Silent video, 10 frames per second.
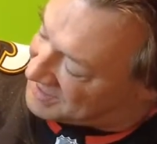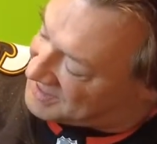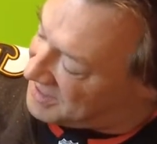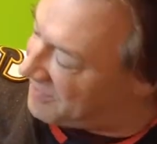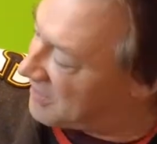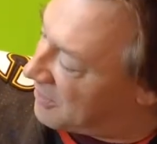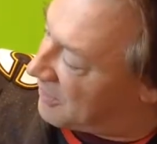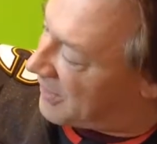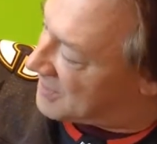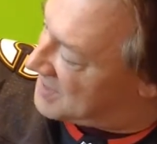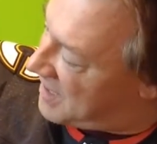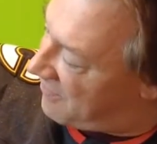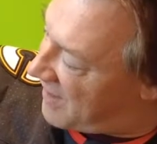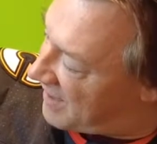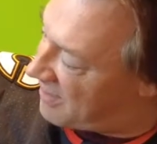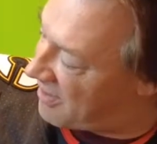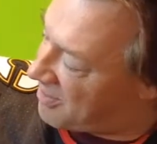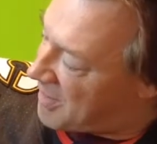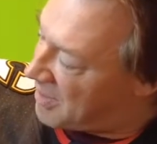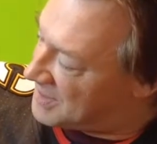the sea of the Colorado state flag,
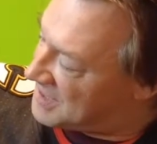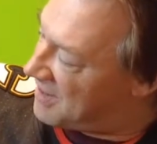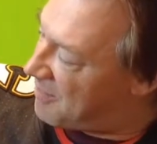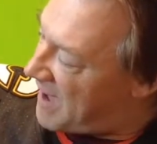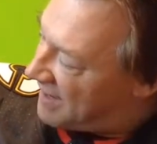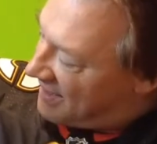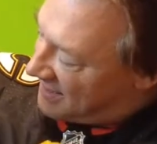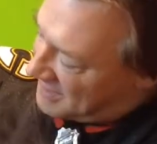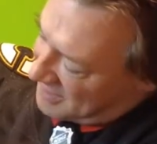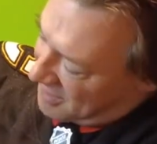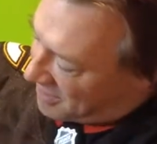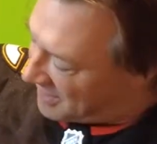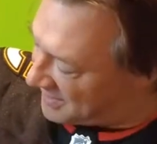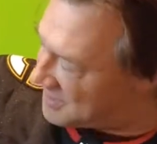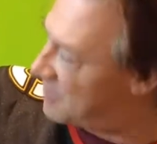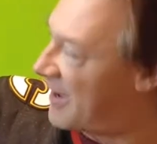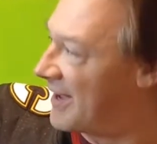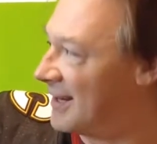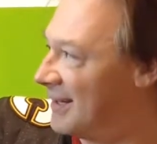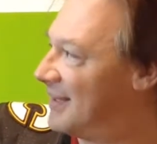the mountains in the back, all in this
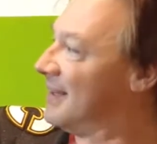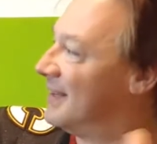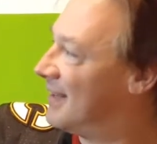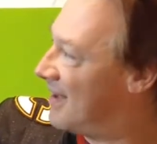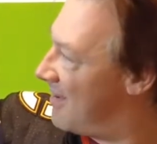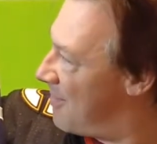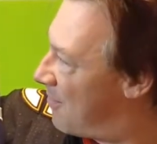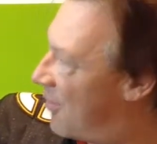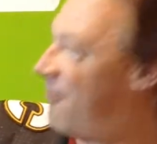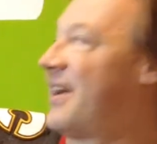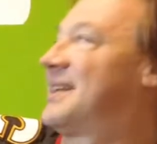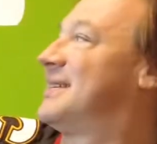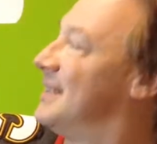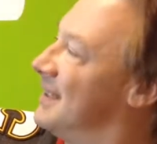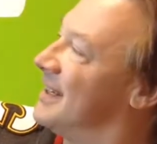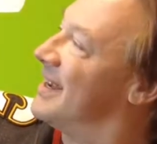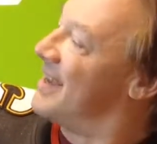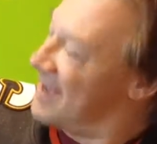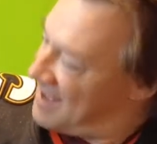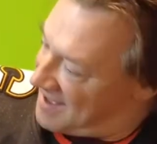triangle, perfect.
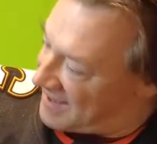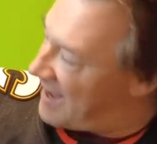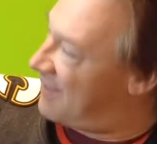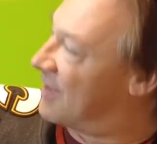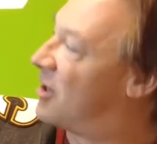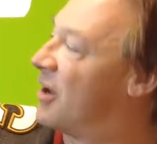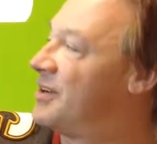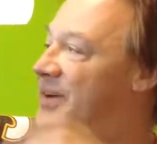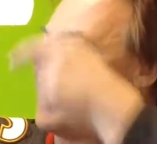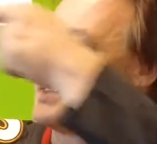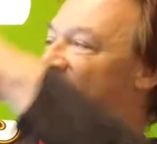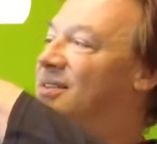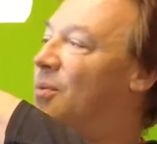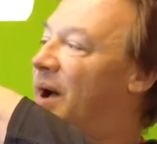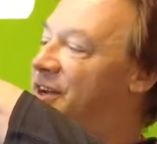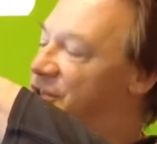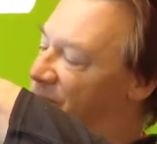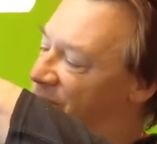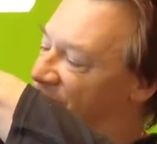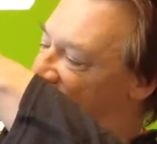Again, the contrast, the wide
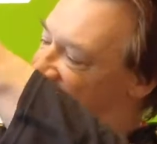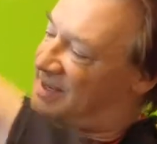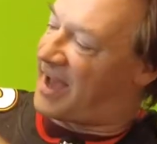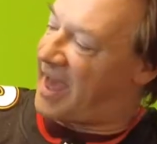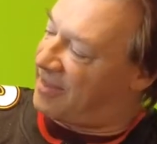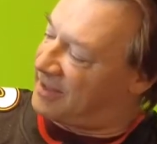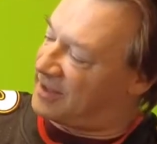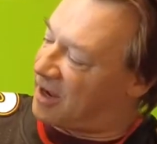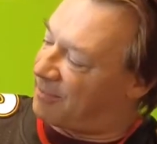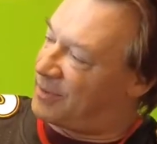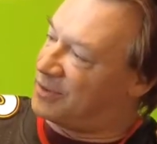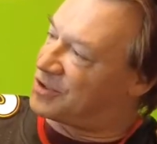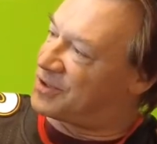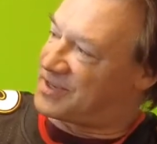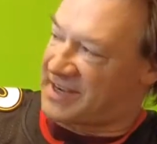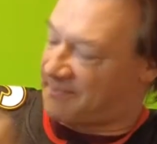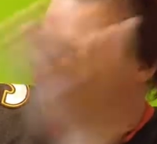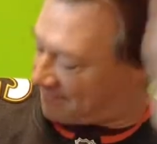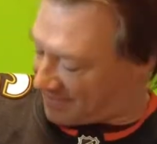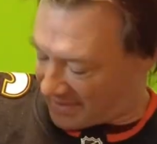shoulders and the dark blue jersey,
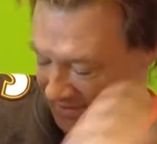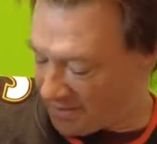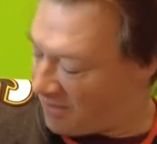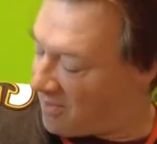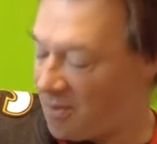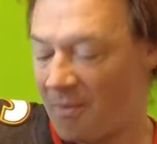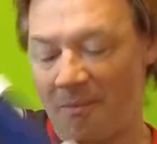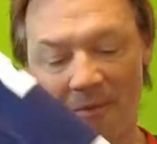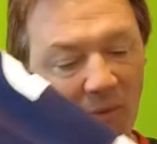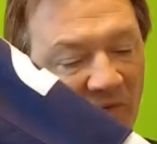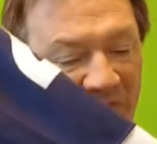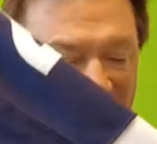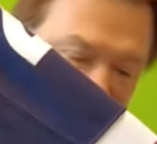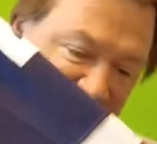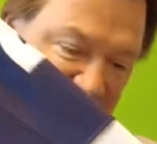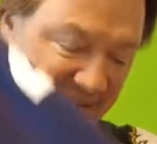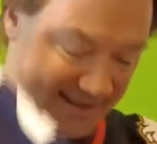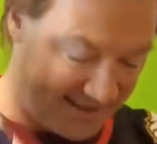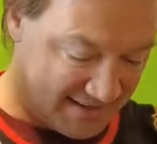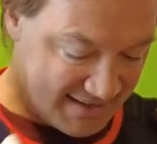
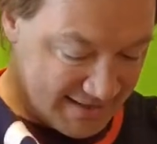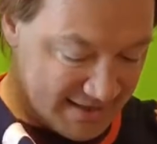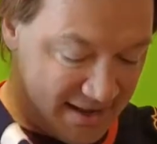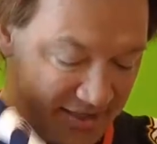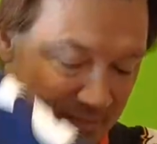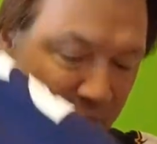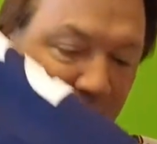fantastic. The